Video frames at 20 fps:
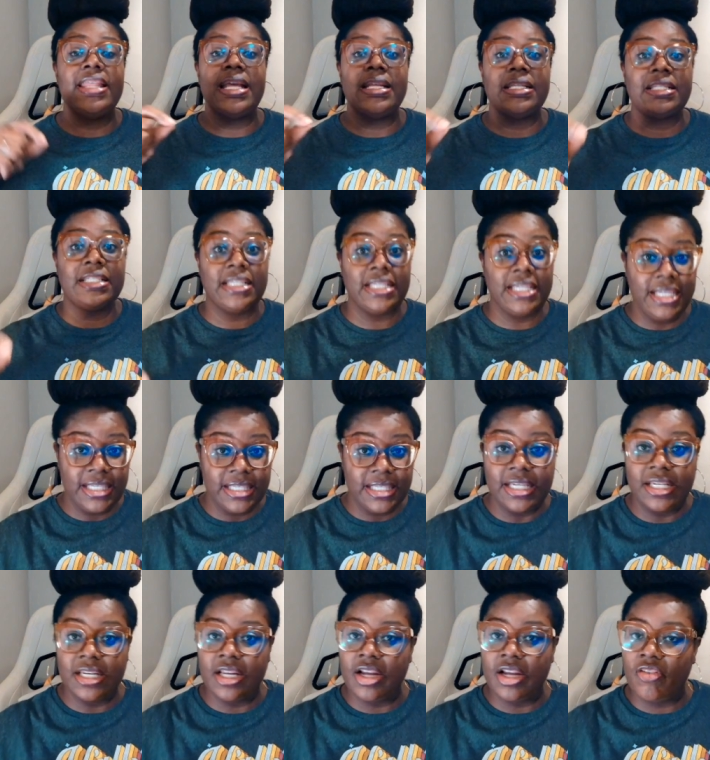when you're
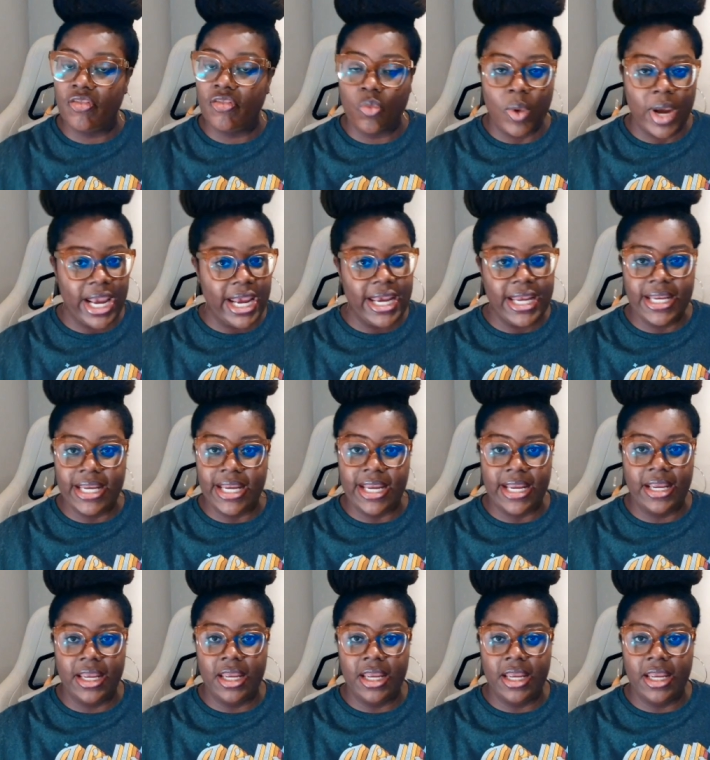in that season
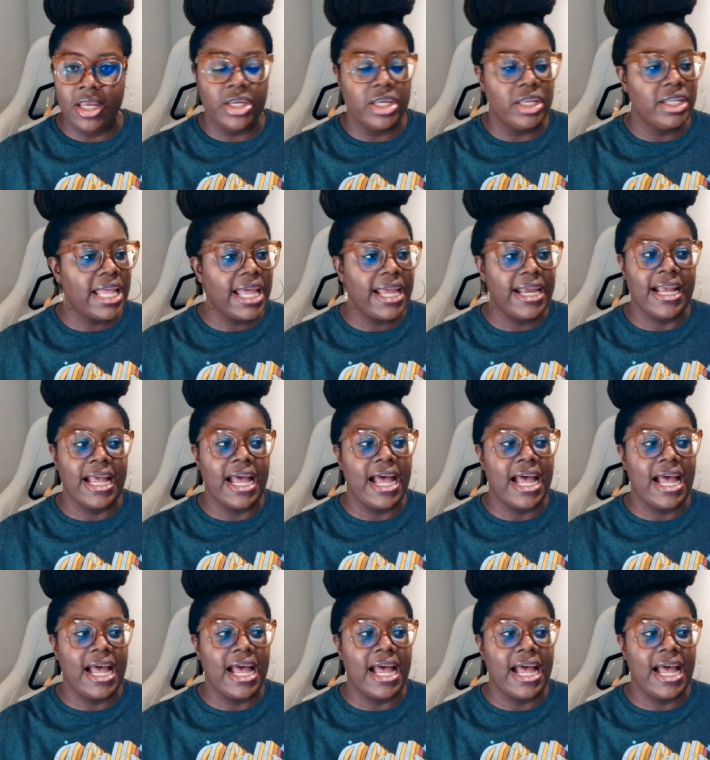of waiting